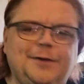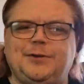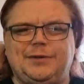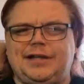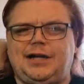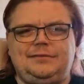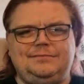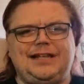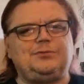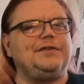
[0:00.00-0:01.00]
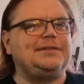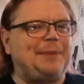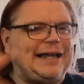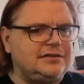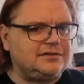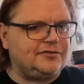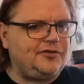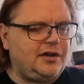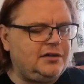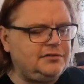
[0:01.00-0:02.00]
be doing that. That's what those panels are
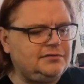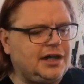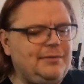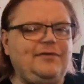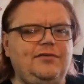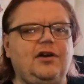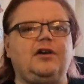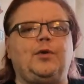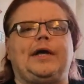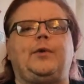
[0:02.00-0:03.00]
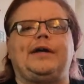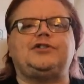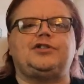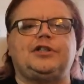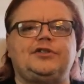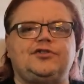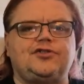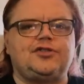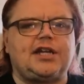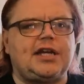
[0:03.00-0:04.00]
for, right? But if you've got a quick question and
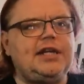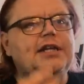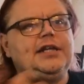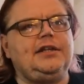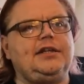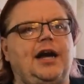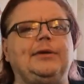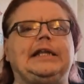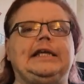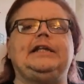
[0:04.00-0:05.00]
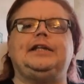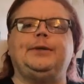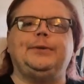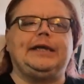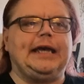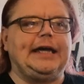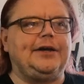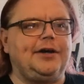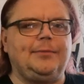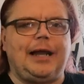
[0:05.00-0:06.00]
just say, how you like in the UK
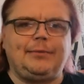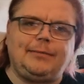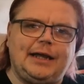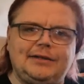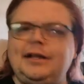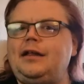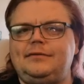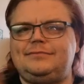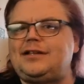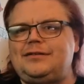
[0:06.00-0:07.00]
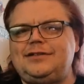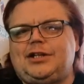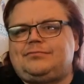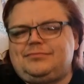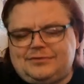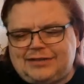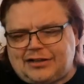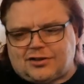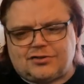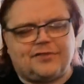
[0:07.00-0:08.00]
or blah blah blah, that
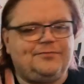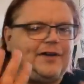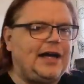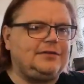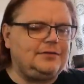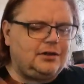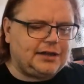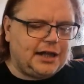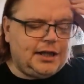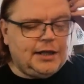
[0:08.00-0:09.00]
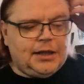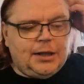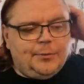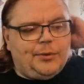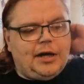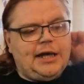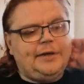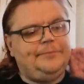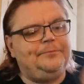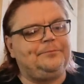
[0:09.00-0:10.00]
sort of stuff, fine, all day. But
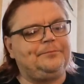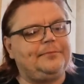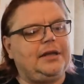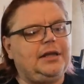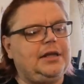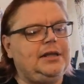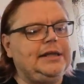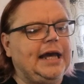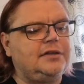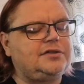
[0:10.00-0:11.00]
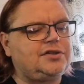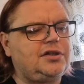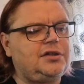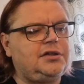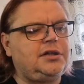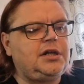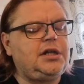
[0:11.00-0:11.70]
yeah, so